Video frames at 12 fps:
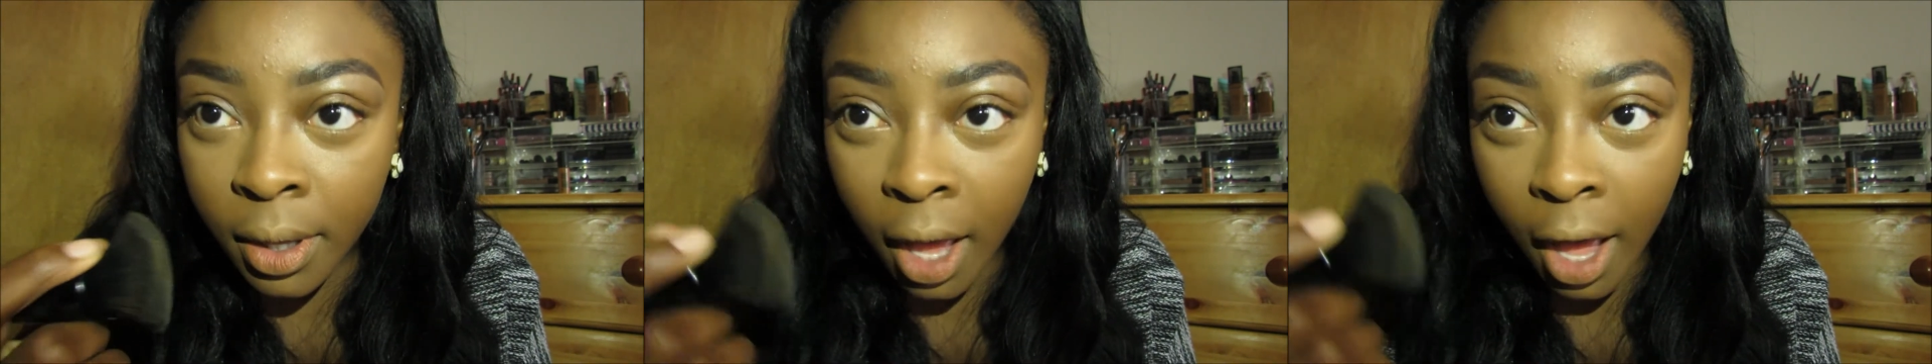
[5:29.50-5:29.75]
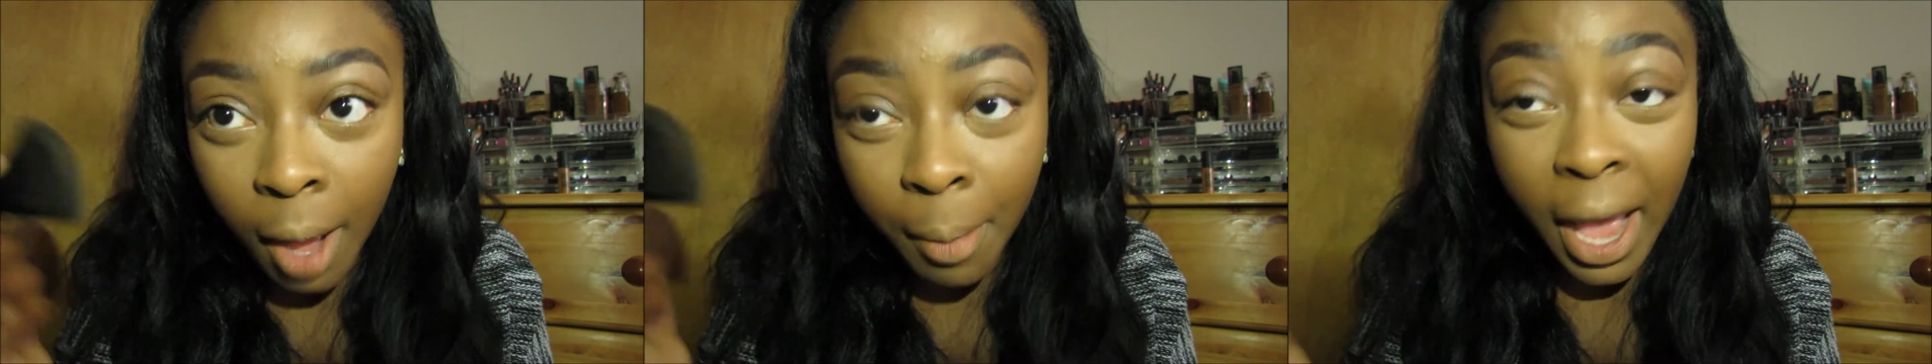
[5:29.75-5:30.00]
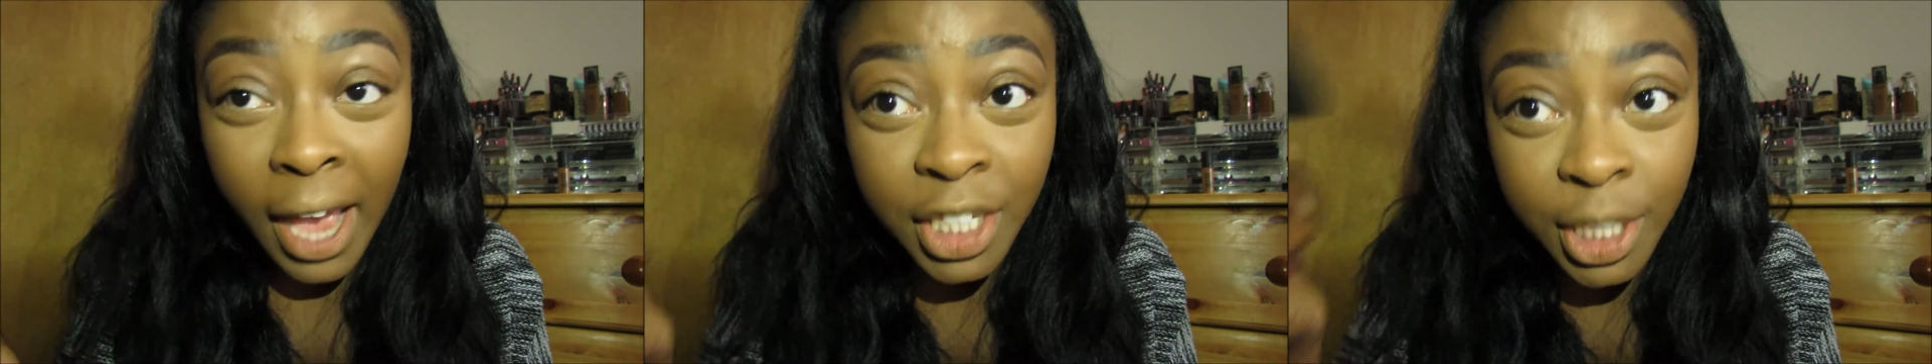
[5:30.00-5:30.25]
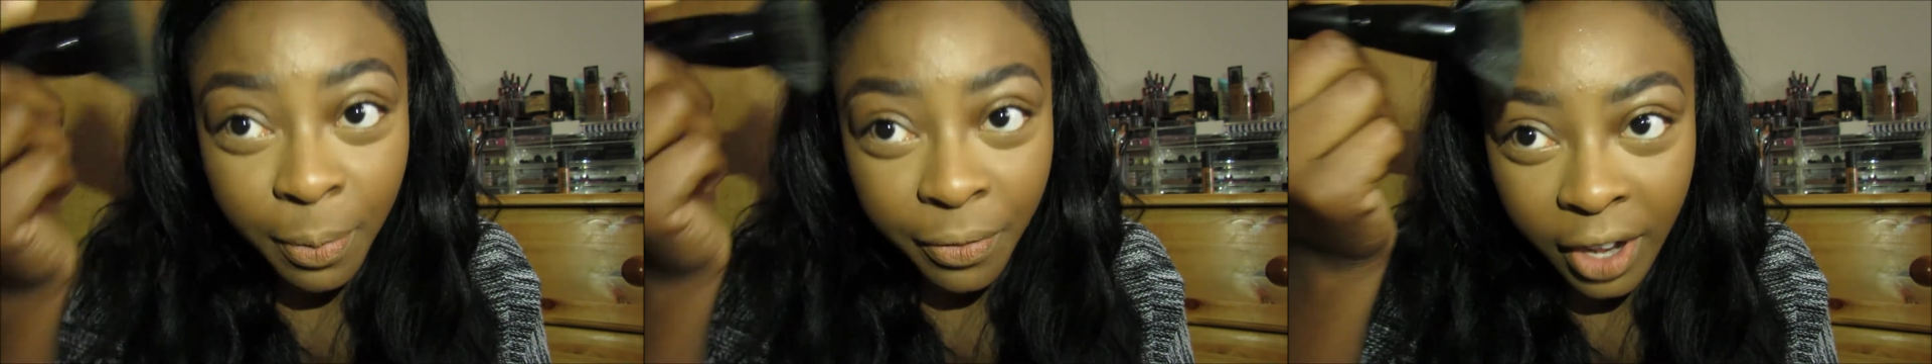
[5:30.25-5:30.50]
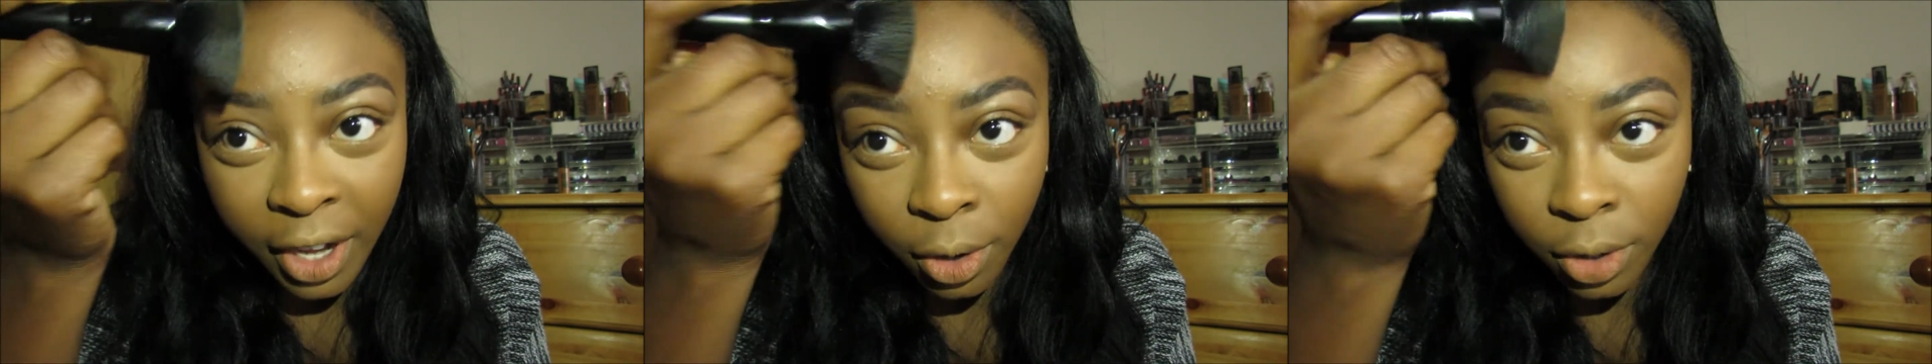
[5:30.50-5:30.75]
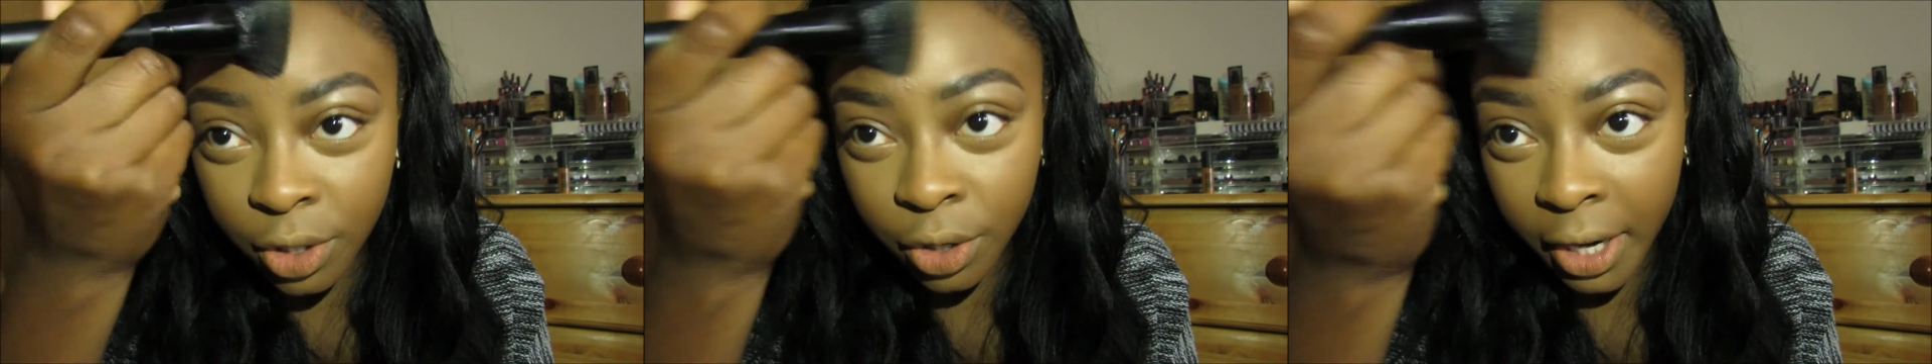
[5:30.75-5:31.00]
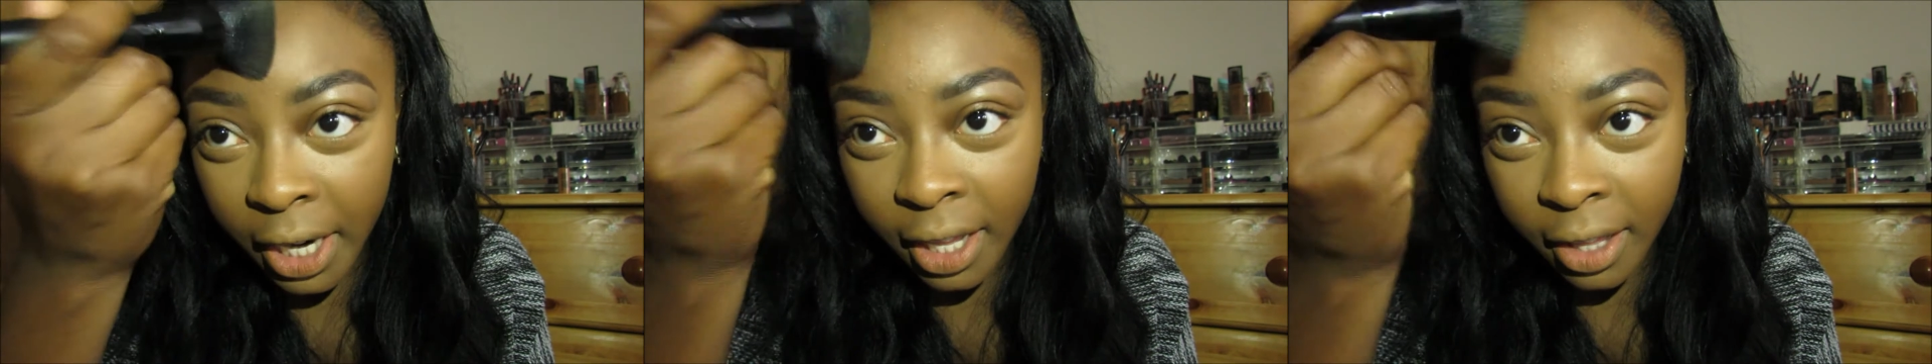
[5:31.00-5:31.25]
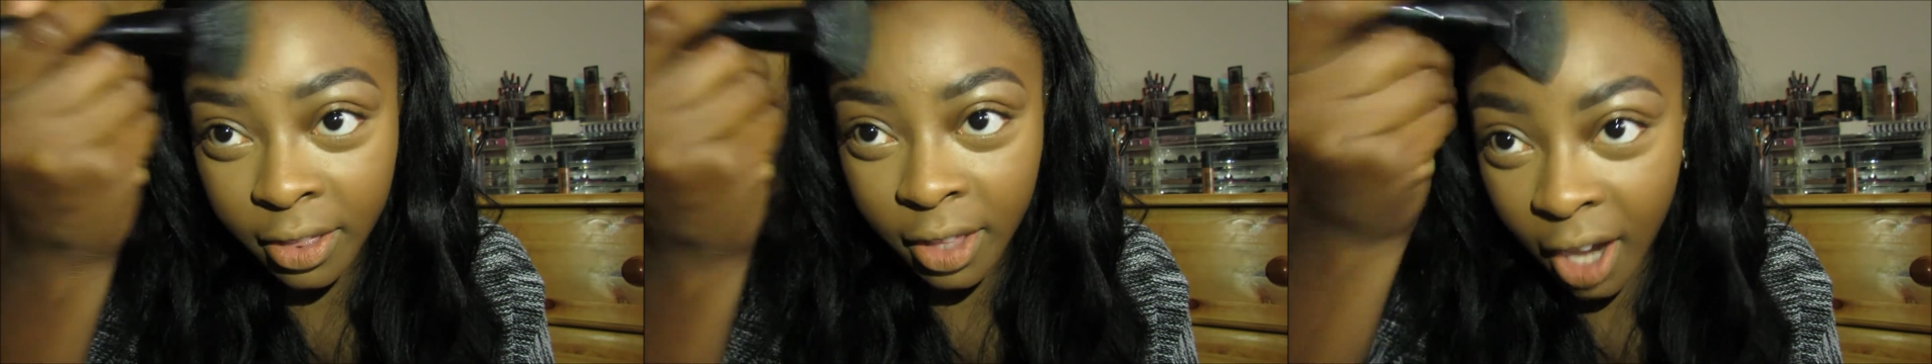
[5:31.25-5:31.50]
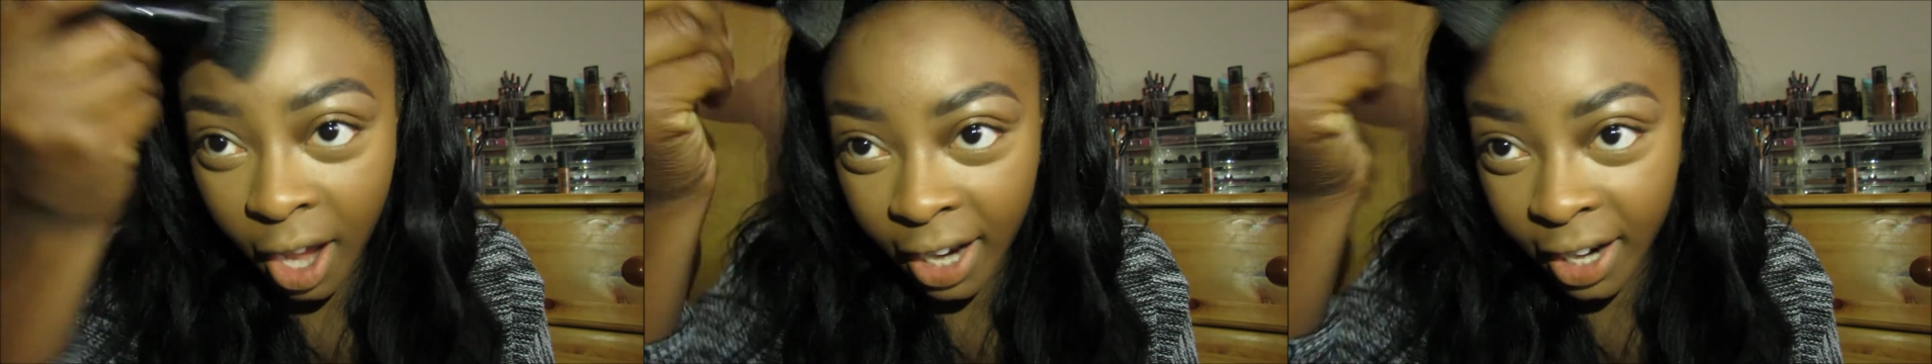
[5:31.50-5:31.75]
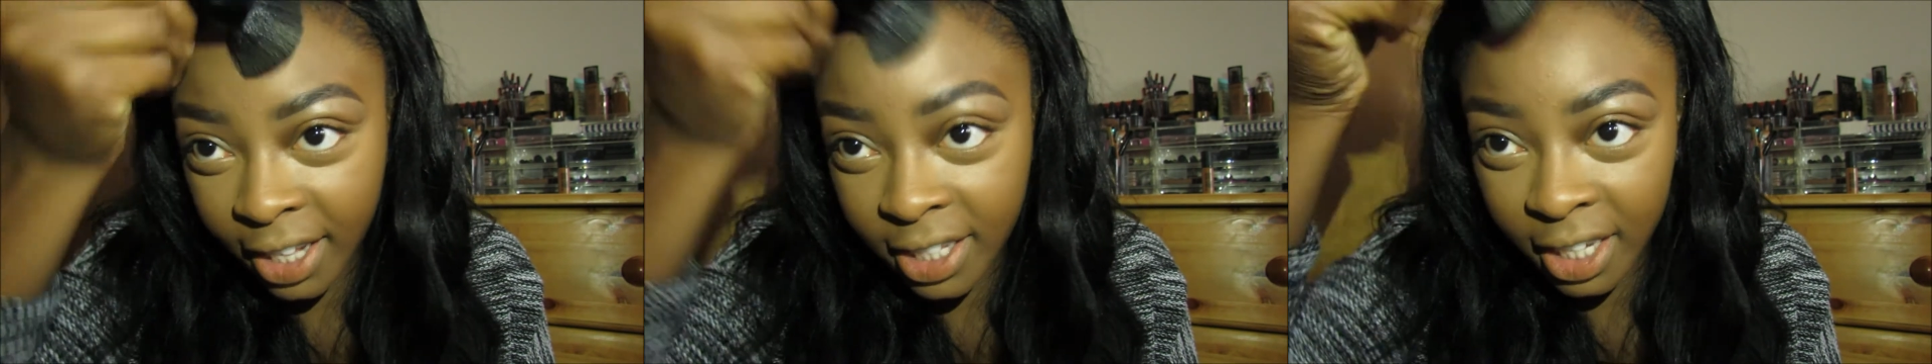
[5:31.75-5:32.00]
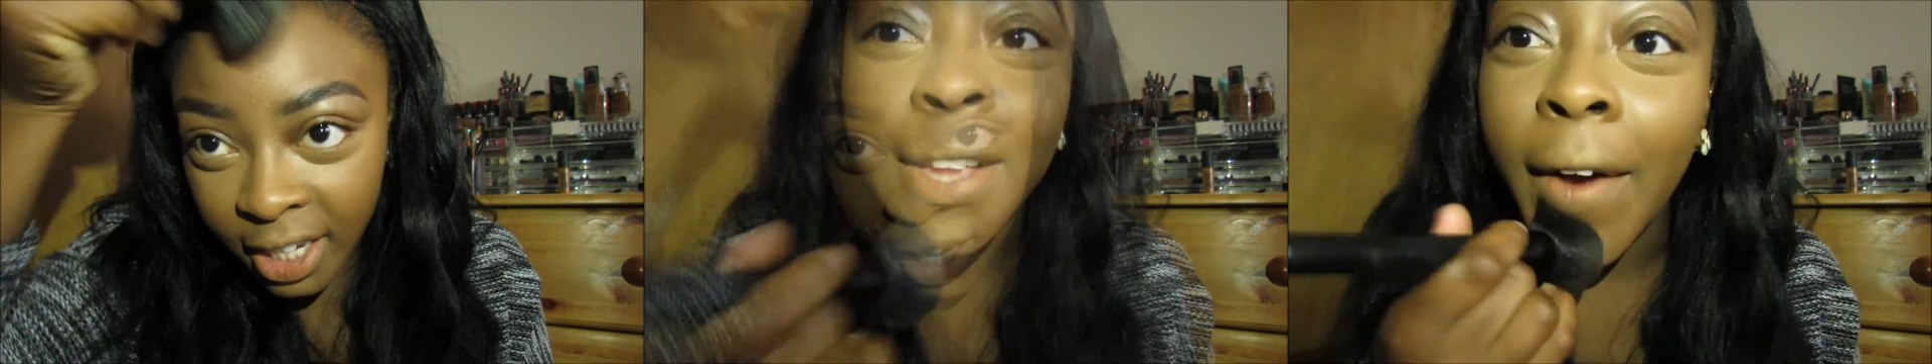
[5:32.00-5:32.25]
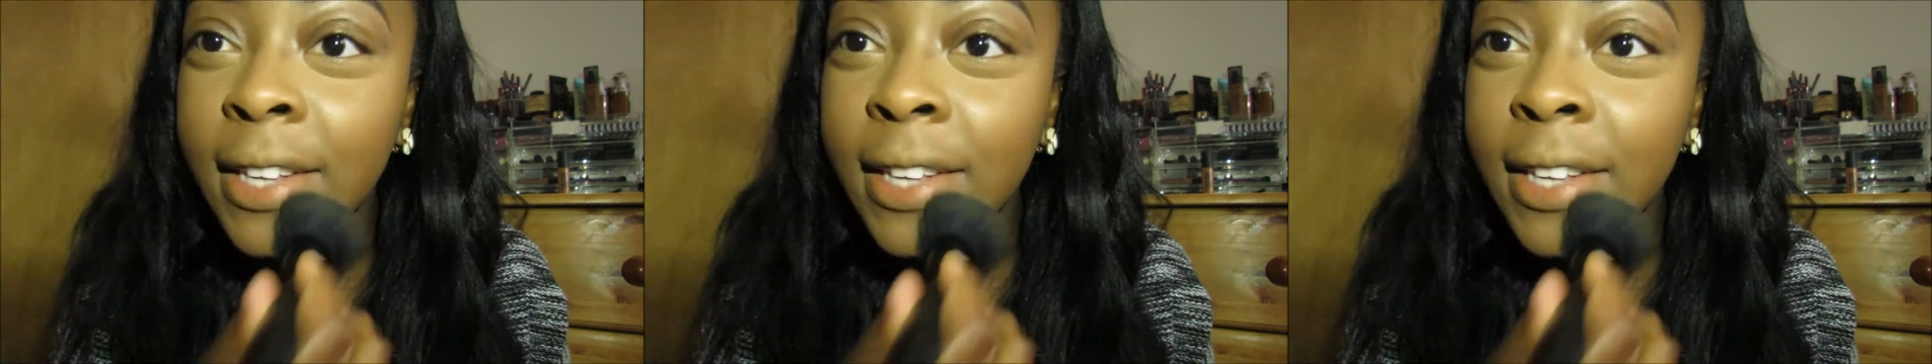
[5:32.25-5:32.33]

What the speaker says: I actually prefer contouring than highlighting.